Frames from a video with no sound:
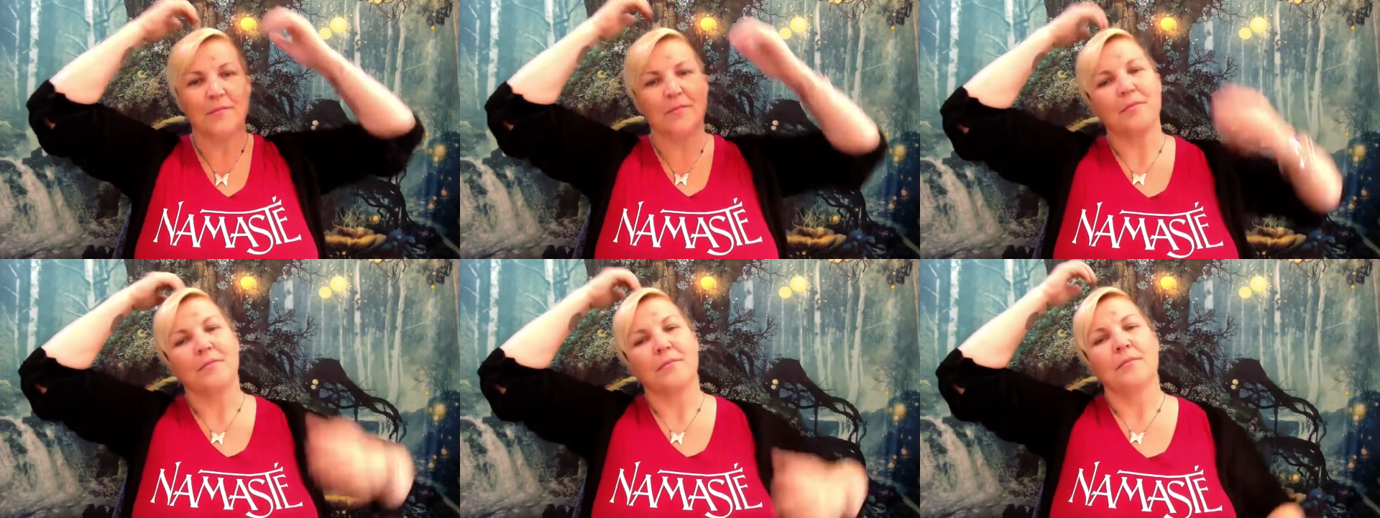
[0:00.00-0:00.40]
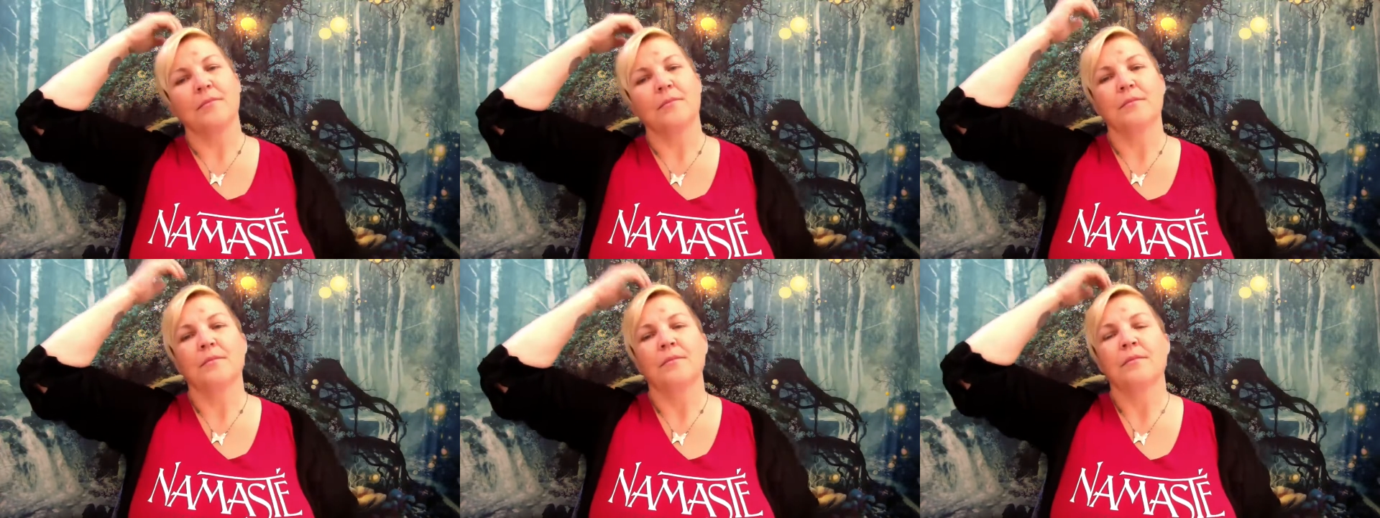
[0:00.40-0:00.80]

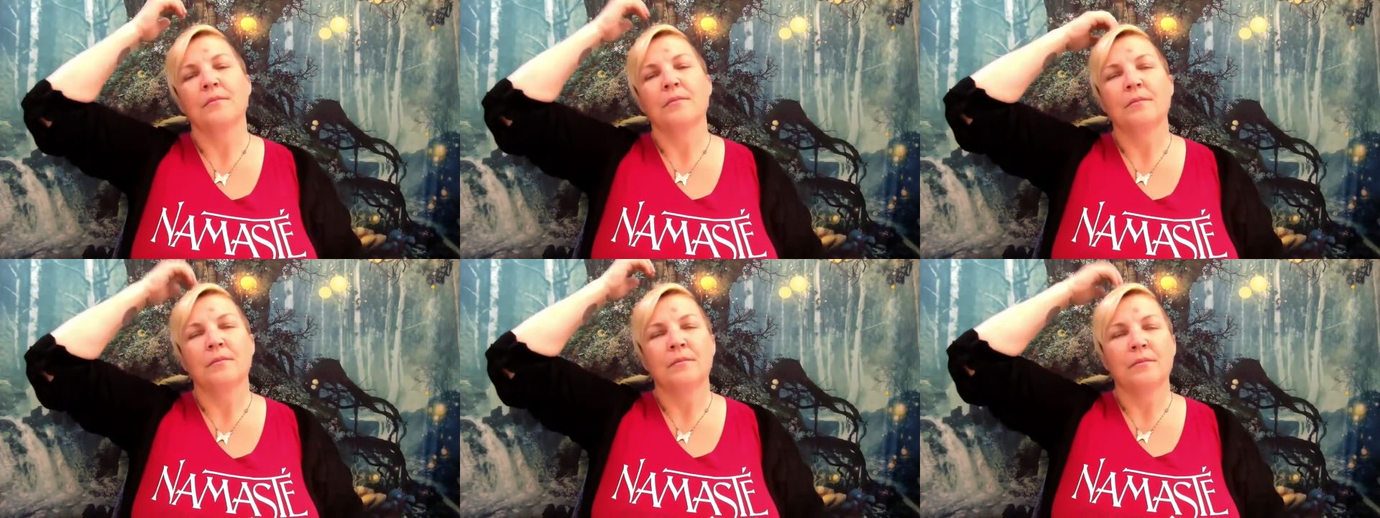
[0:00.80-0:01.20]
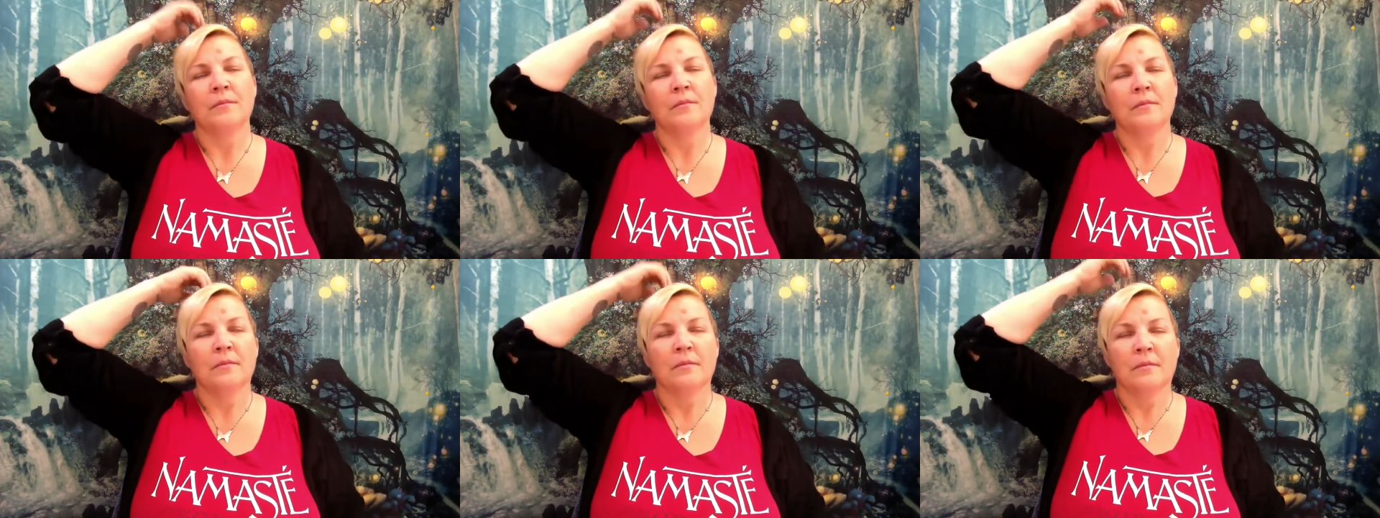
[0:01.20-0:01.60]

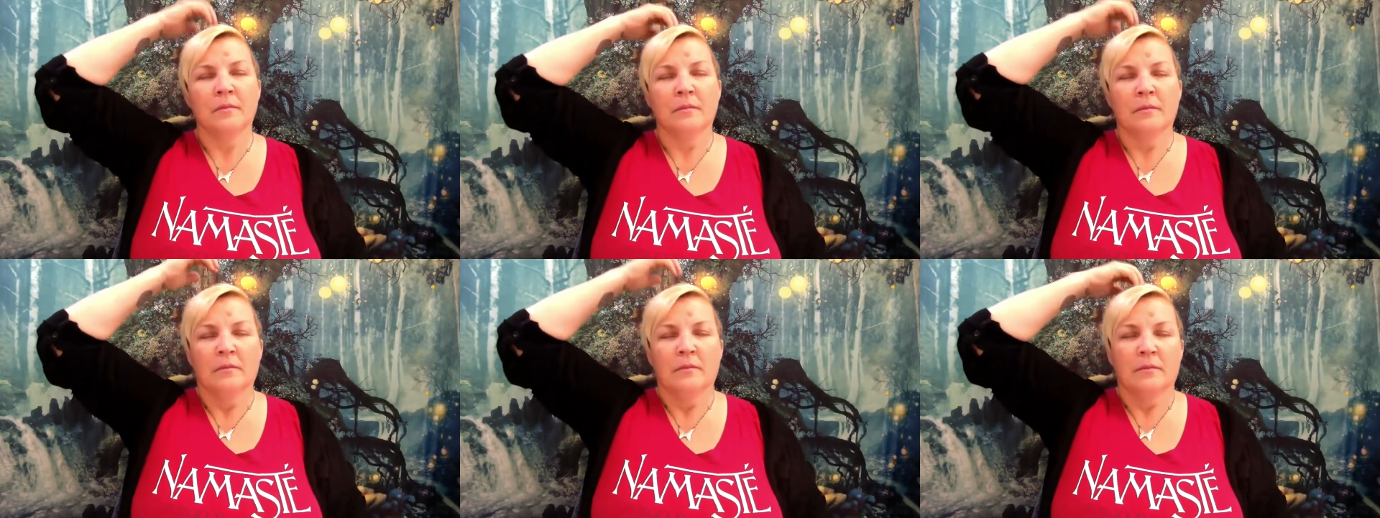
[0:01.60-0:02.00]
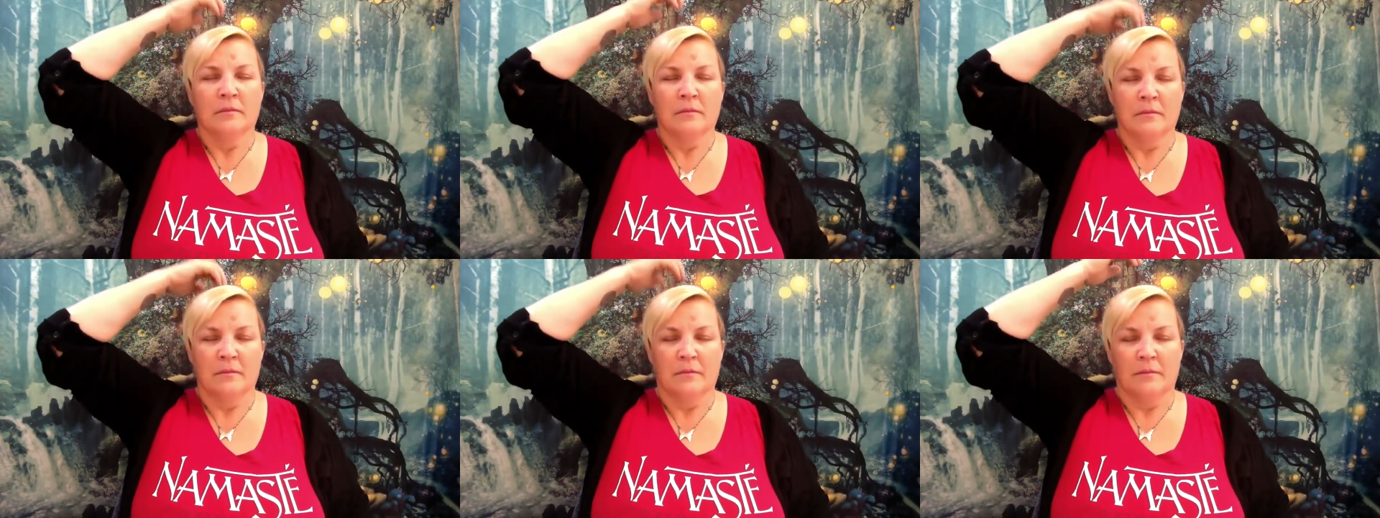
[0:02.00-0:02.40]

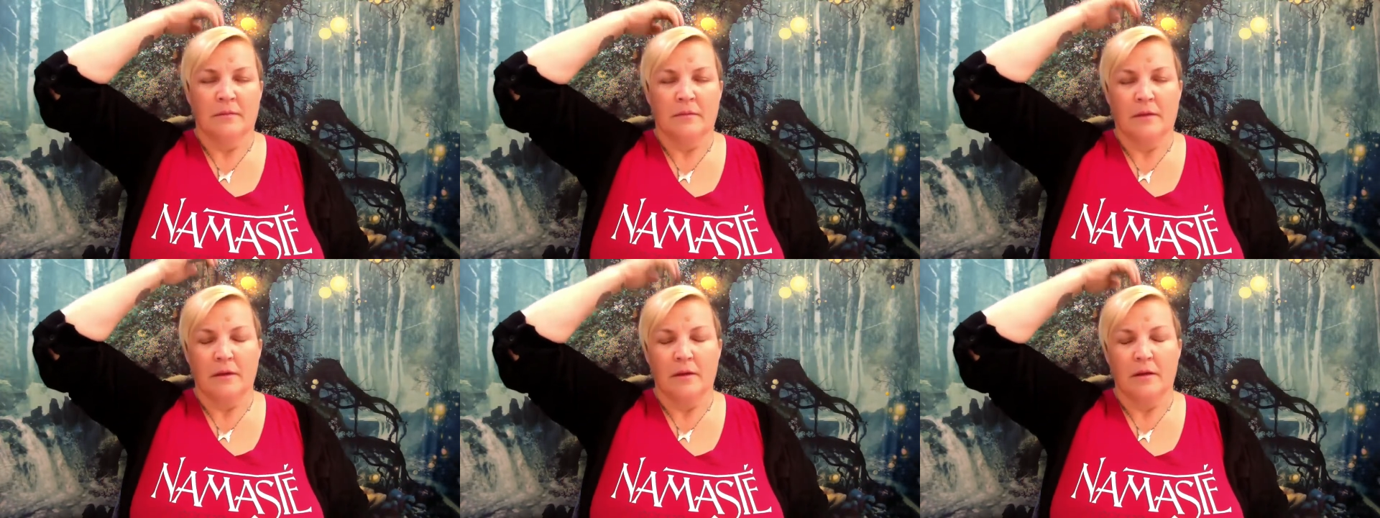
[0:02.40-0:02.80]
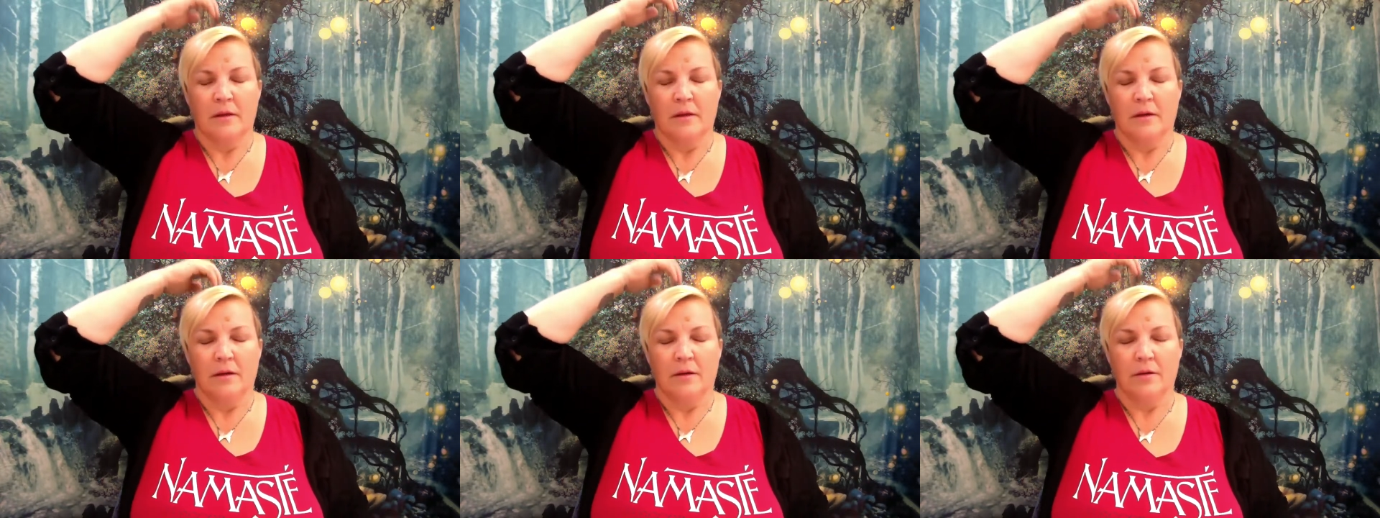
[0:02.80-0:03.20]

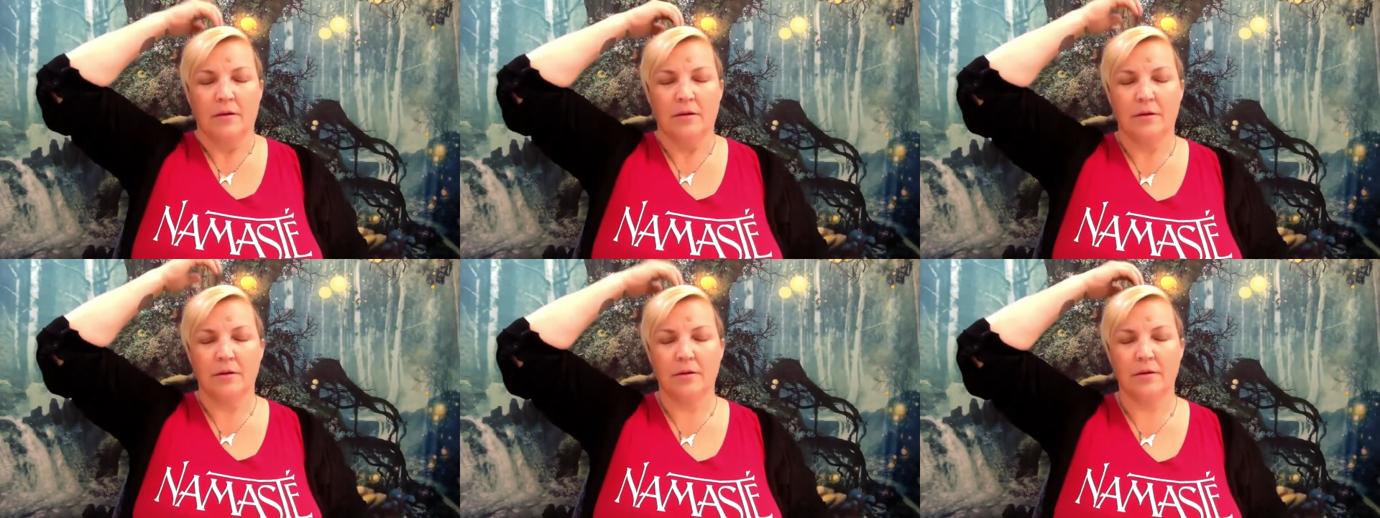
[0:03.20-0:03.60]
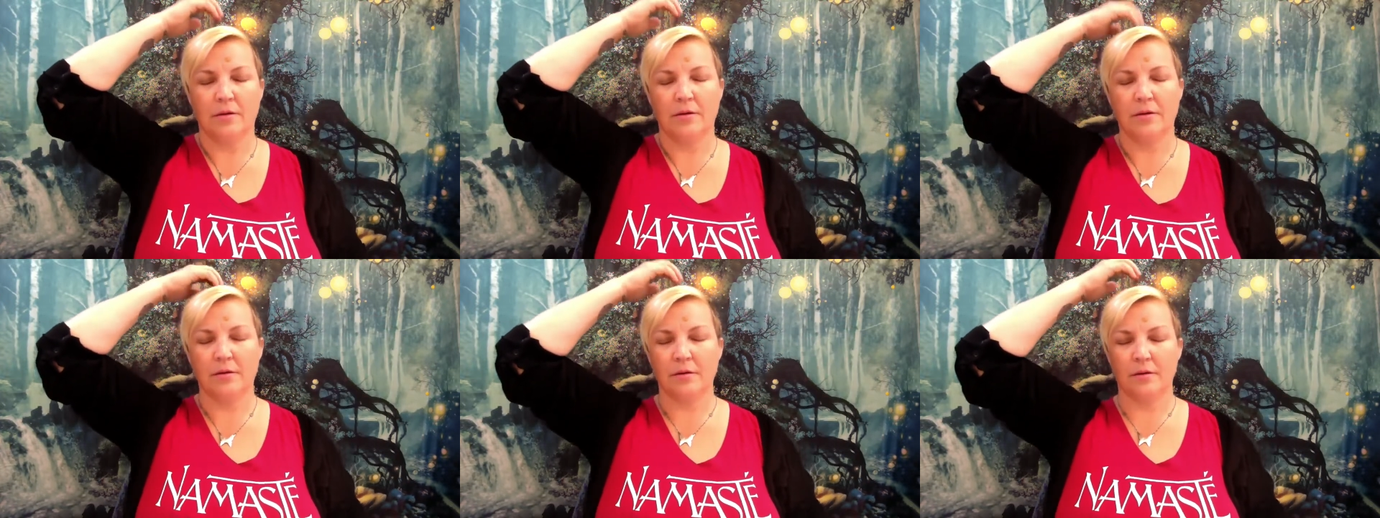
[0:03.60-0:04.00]

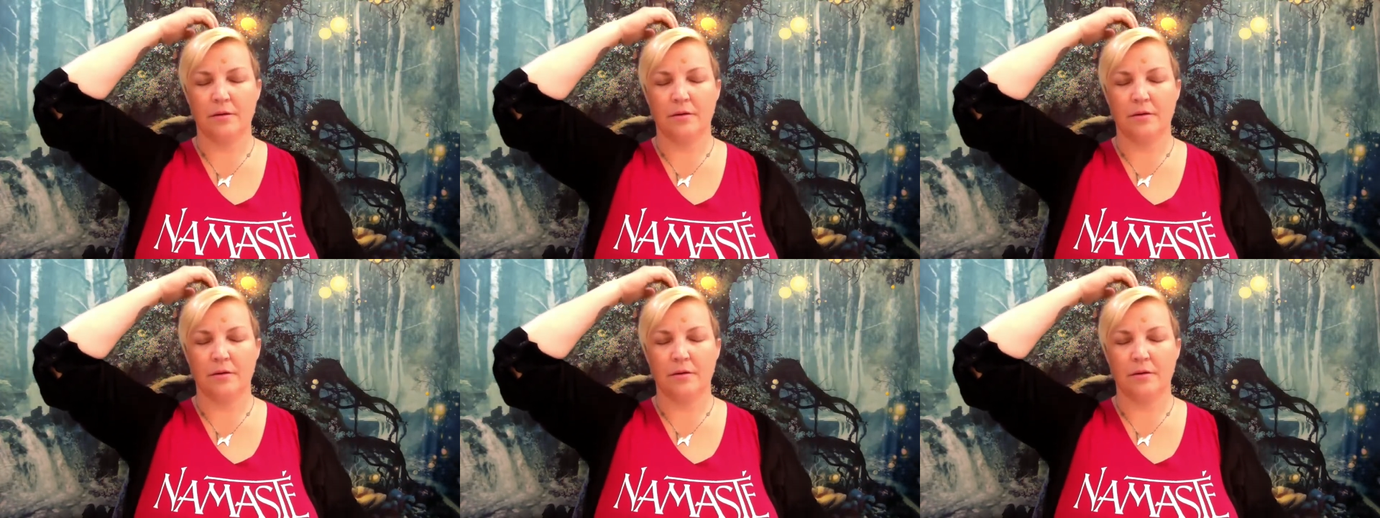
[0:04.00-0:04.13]
Nobody speaks.